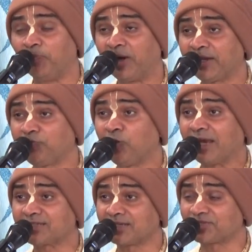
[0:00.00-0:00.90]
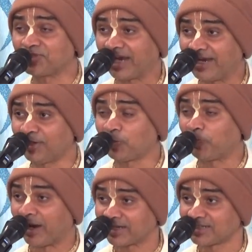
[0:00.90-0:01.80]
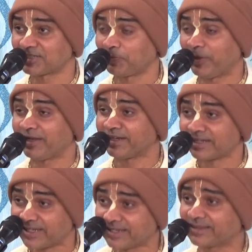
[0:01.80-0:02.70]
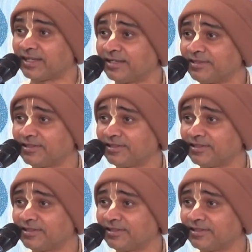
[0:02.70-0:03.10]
But if you ask a child to participate in kirtan,